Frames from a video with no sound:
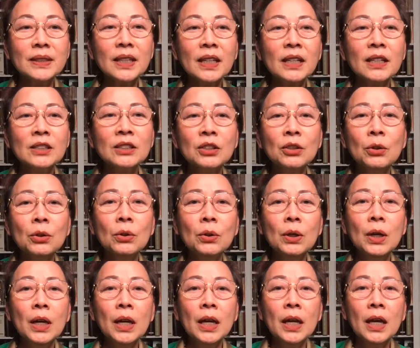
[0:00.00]
So,
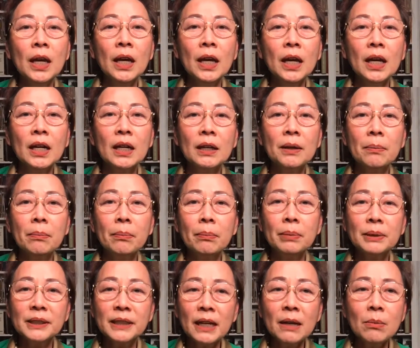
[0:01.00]

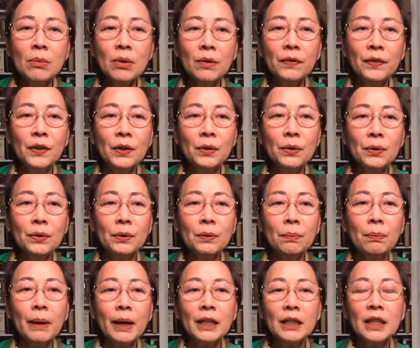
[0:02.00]
some of you
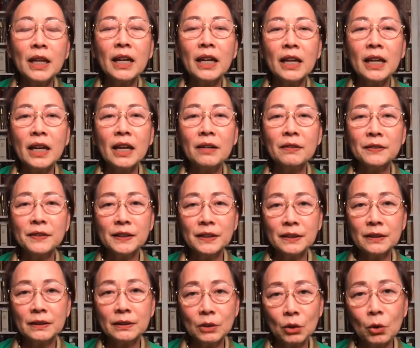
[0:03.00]
might have
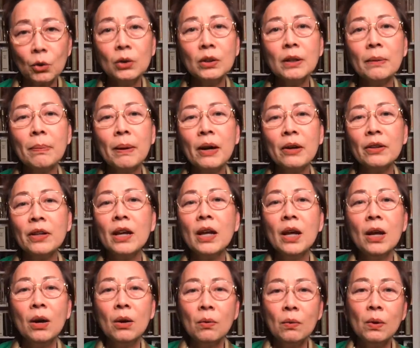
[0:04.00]
known about
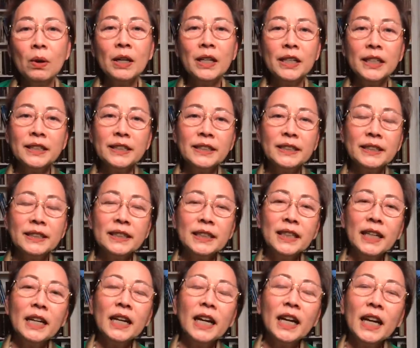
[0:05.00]
what is
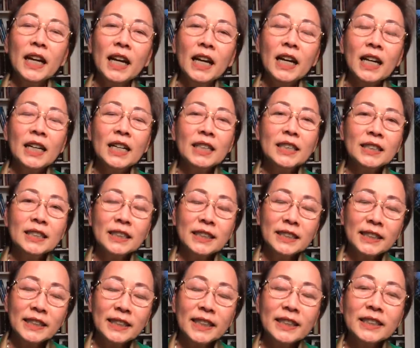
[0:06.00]

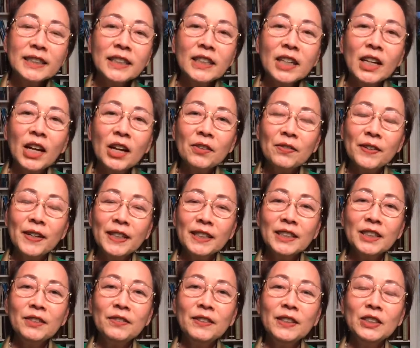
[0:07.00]
seasonal
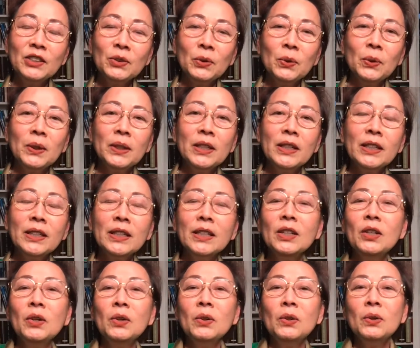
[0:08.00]
affective disorder,
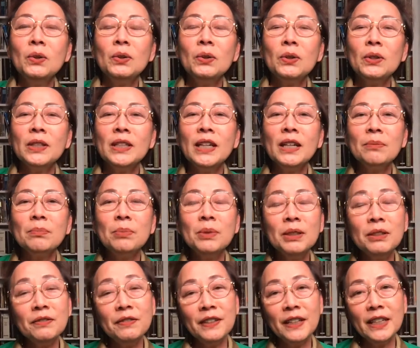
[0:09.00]
or the
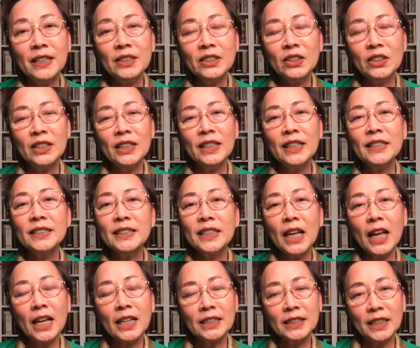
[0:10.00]
abbreviation is
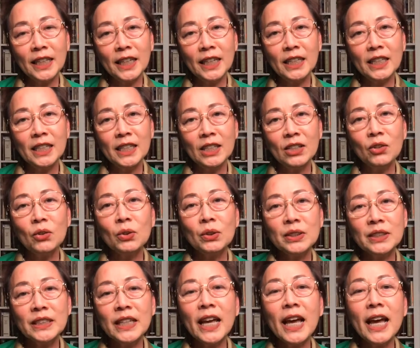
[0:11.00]
SAD or
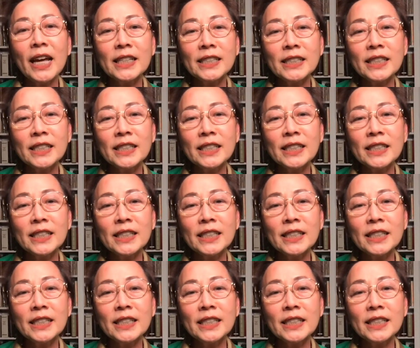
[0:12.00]
SAD.